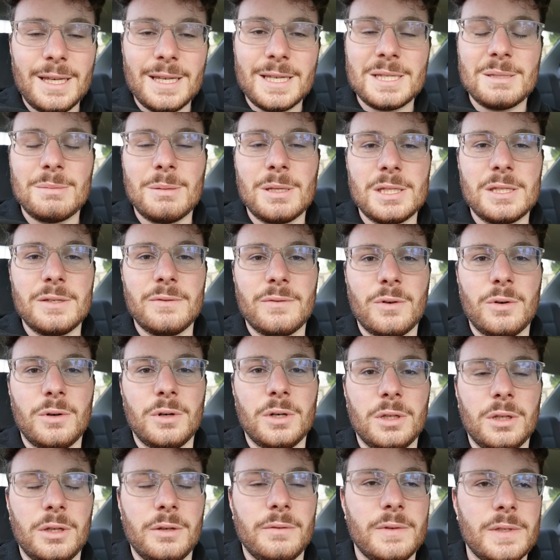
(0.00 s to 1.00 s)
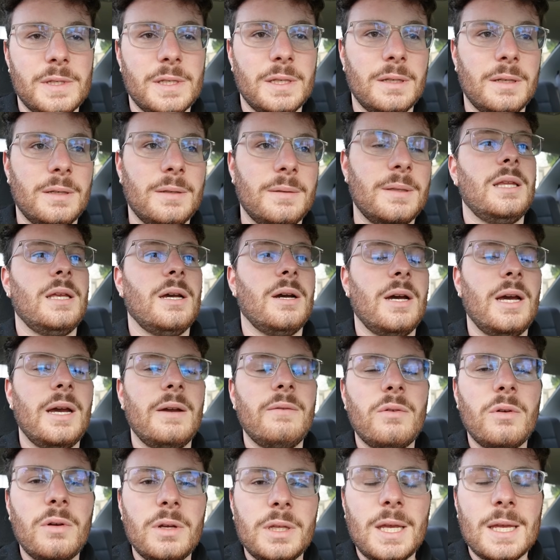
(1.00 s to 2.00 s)
expensive coilovers in it. Now,
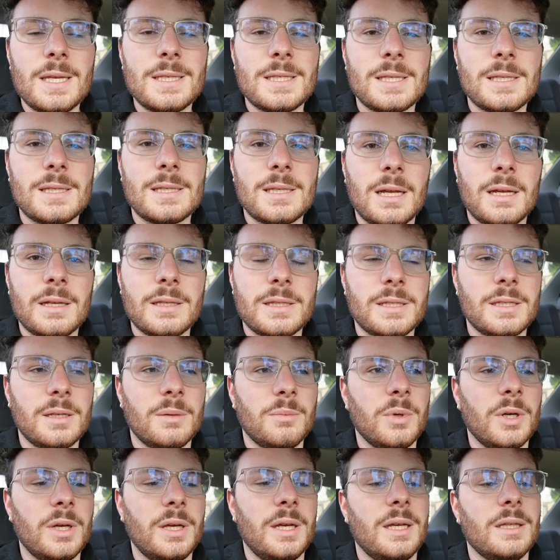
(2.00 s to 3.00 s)
everyone has to start somewhere,